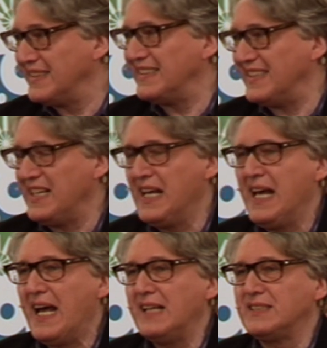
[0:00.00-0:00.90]
Yeah.
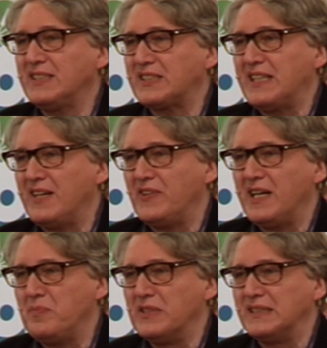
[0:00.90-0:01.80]
Yeah? And this stuff
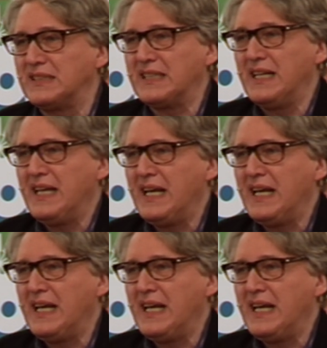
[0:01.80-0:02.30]
happens.